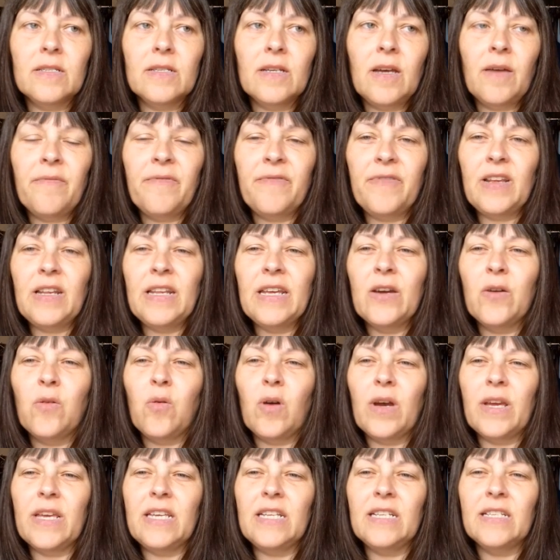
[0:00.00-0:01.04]
I'm feeling
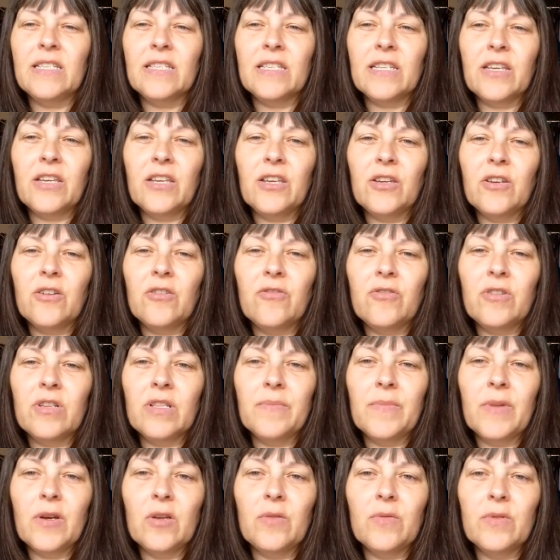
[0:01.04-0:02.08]
quite insecure at
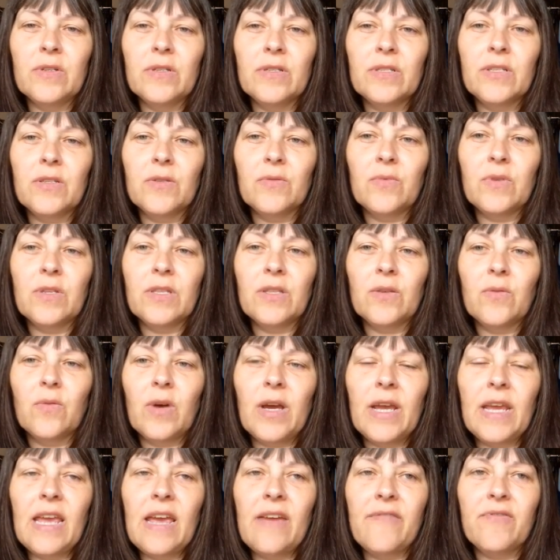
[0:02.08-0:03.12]
the moment with the
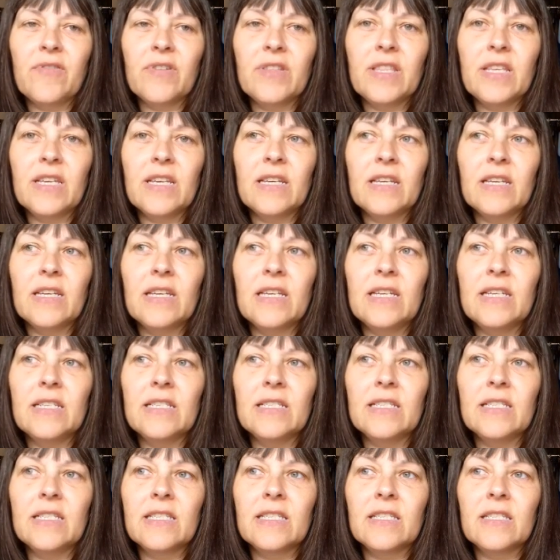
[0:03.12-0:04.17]
way everything
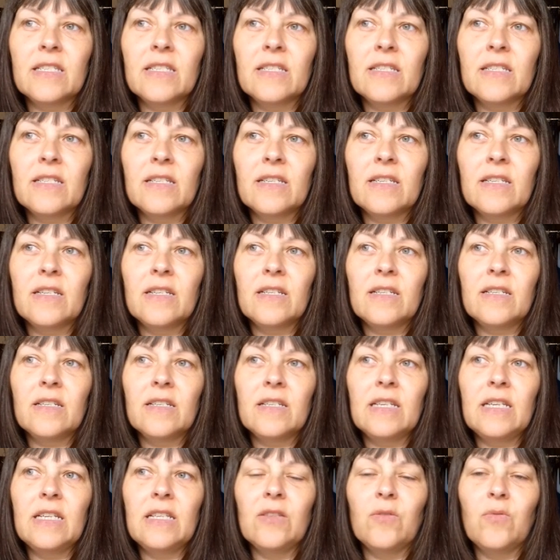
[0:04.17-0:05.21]
is
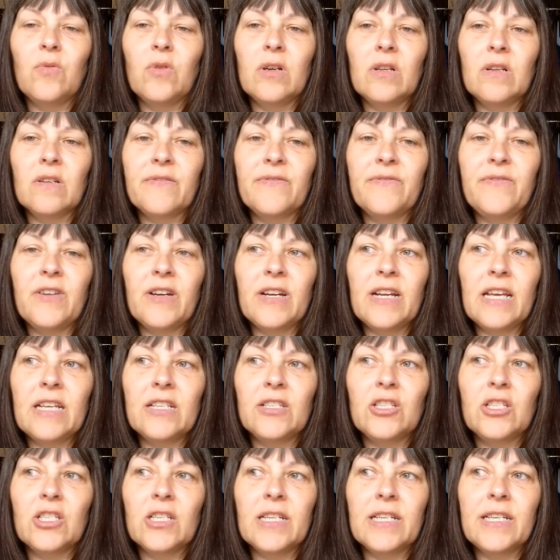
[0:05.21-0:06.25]
in the world
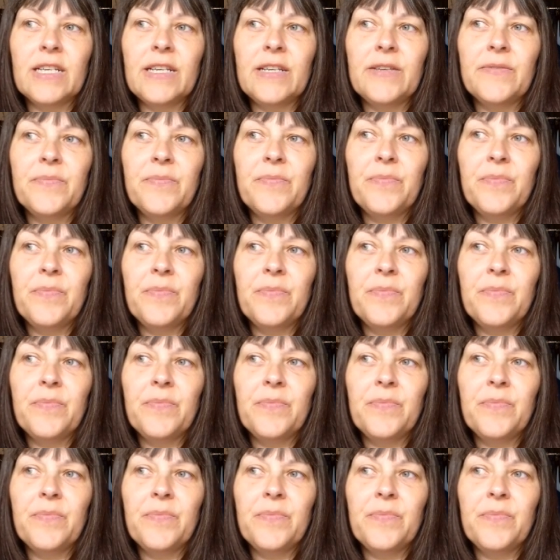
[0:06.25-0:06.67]
financially.